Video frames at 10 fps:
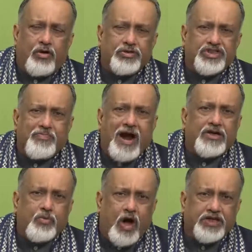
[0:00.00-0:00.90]

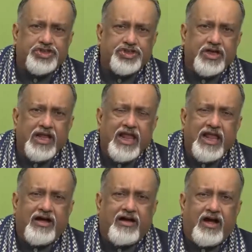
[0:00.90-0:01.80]
smart watch
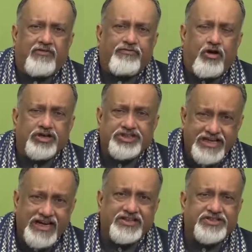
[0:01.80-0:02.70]
for
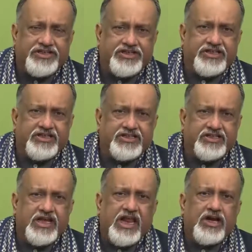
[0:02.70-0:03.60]
senior
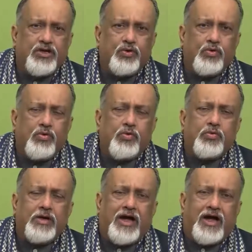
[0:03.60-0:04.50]
citizens
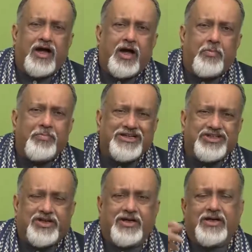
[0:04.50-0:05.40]
to
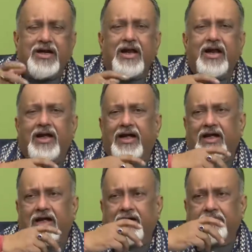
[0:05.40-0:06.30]
measure
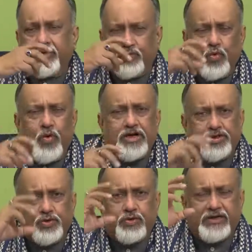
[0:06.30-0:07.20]
who wants
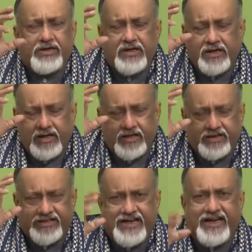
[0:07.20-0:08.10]
to
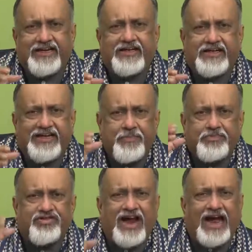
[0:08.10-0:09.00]
keep
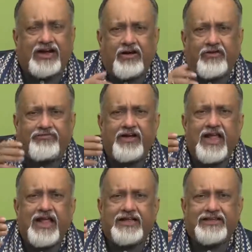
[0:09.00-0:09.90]
track of
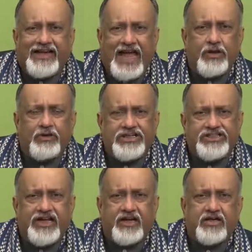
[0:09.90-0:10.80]
the calories
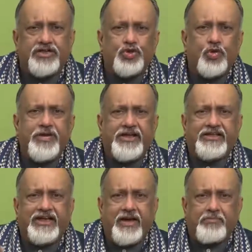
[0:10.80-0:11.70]
they are consuming,
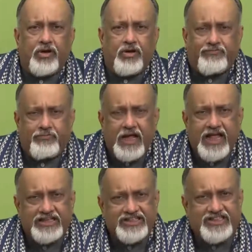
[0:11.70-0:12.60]
the number of
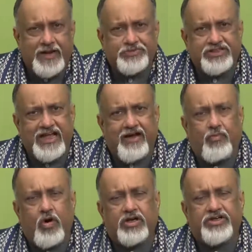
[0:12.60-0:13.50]
steps they have
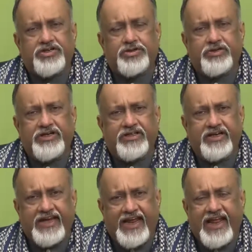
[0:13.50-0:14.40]
walked during the
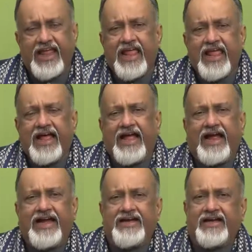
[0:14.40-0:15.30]
day,
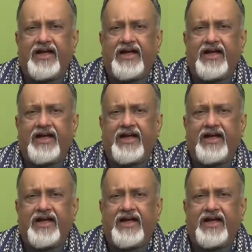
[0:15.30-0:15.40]
and